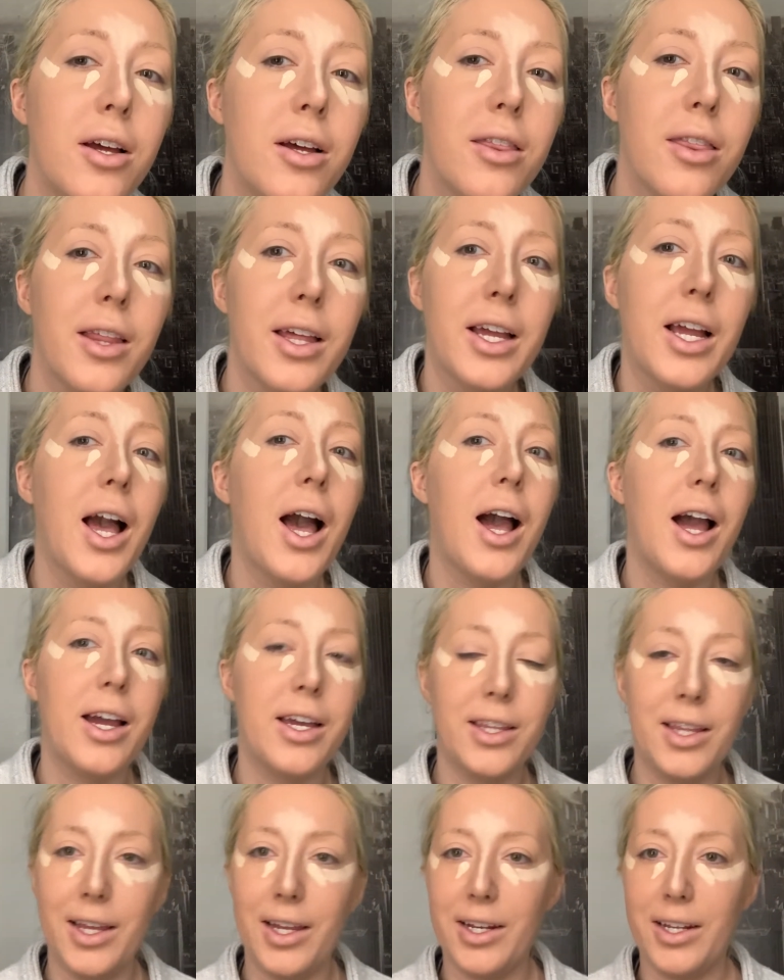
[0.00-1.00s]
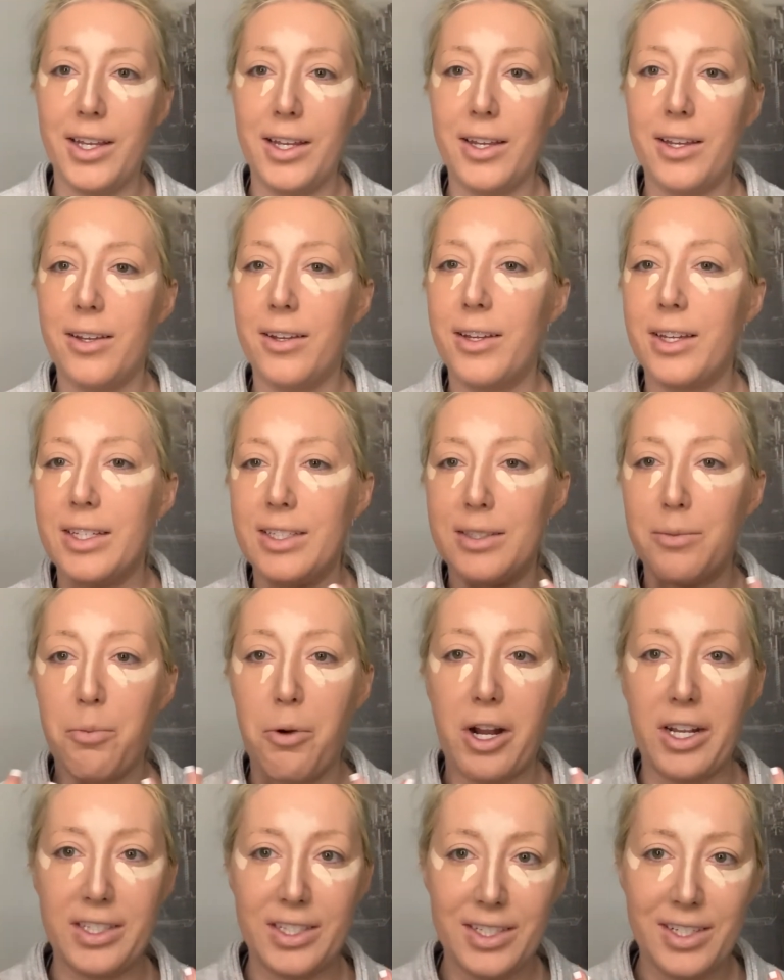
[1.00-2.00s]
like highlighting its
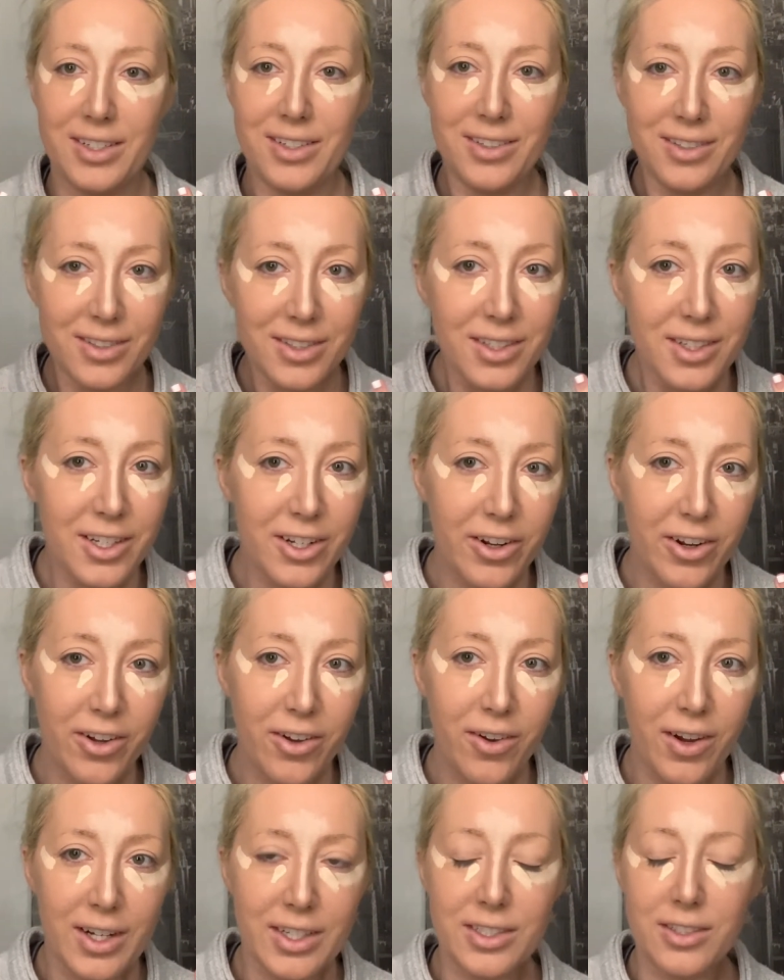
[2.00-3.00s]
presence, you know.